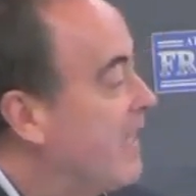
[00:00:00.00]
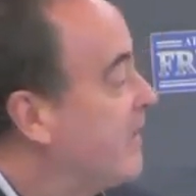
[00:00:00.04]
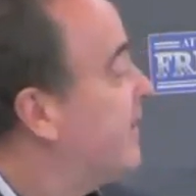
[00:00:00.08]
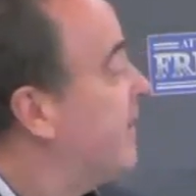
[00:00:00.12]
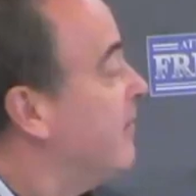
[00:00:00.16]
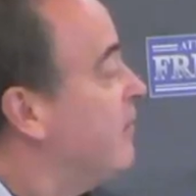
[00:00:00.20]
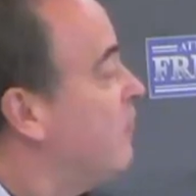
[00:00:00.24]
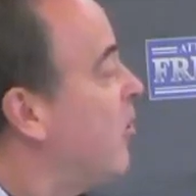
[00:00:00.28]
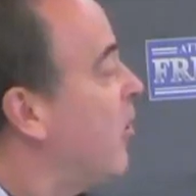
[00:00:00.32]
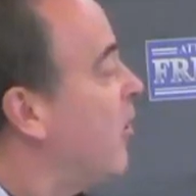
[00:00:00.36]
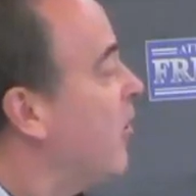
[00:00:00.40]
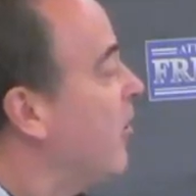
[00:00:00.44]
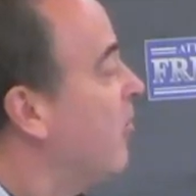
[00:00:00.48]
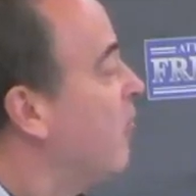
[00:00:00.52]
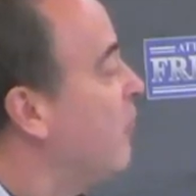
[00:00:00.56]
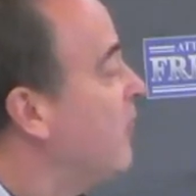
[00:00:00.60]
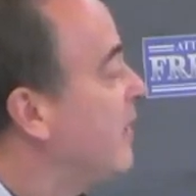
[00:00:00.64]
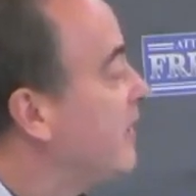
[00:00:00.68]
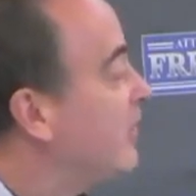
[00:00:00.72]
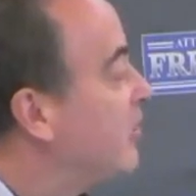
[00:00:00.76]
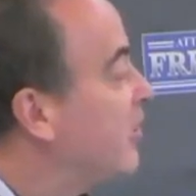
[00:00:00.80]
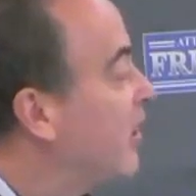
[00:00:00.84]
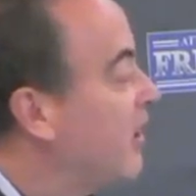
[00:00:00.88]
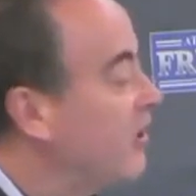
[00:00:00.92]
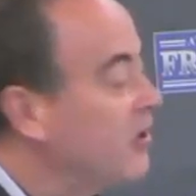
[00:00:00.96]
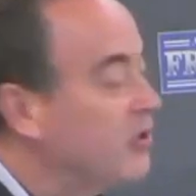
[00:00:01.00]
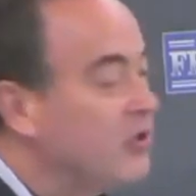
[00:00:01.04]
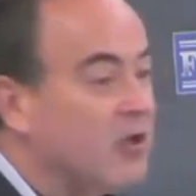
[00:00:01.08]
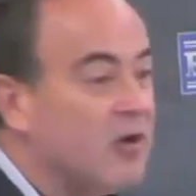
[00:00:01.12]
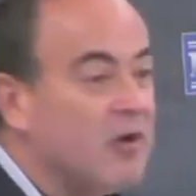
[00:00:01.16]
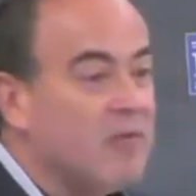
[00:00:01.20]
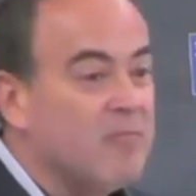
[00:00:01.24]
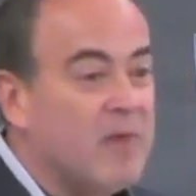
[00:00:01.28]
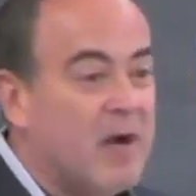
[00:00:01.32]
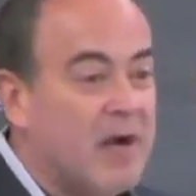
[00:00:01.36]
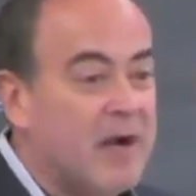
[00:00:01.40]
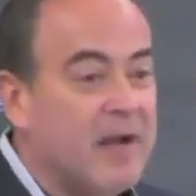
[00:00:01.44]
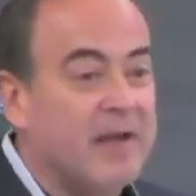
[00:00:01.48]
and tomorrow we change
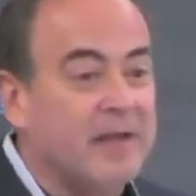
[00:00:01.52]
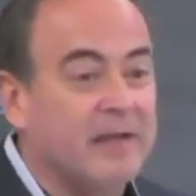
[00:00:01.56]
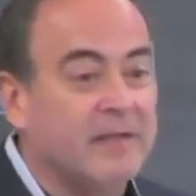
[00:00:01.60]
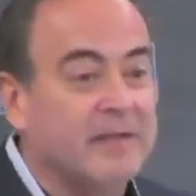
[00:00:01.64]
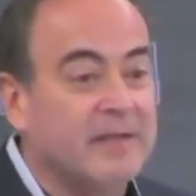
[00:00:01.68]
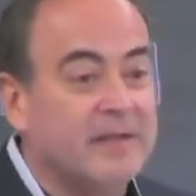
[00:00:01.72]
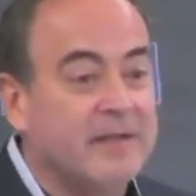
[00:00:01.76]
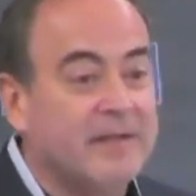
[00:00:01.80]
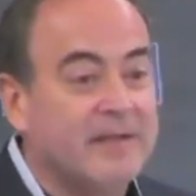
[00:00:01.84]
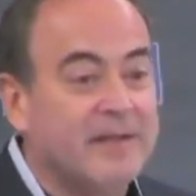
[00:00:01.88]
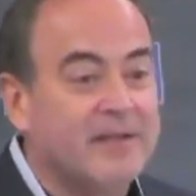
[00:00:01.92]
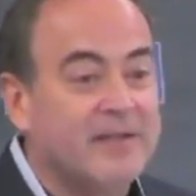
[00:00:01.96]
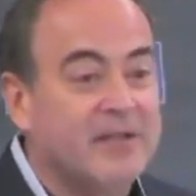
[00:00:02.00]
our minds?